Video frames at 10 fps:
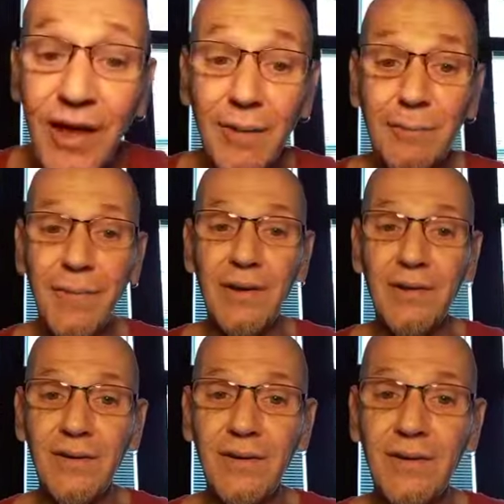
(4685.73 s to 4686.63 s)
them.
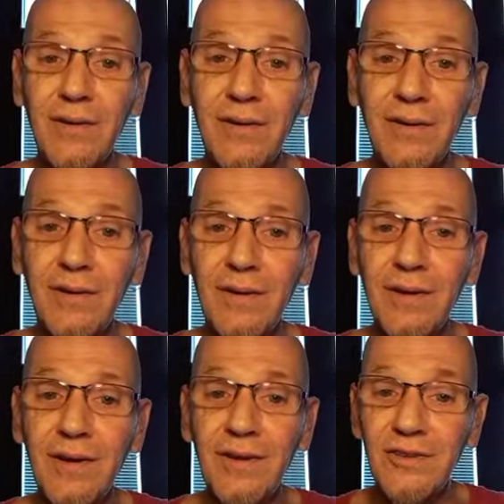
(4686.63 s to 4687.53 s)

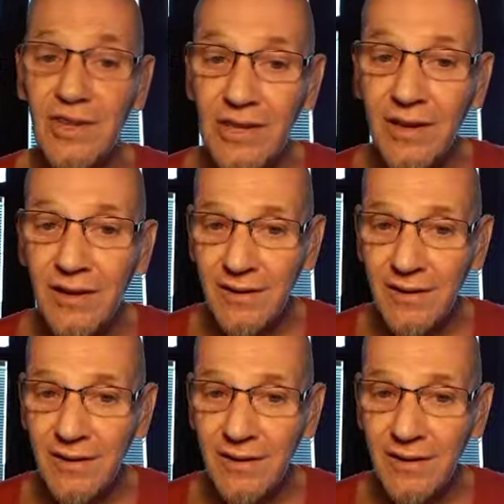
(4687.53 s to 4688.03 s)
See?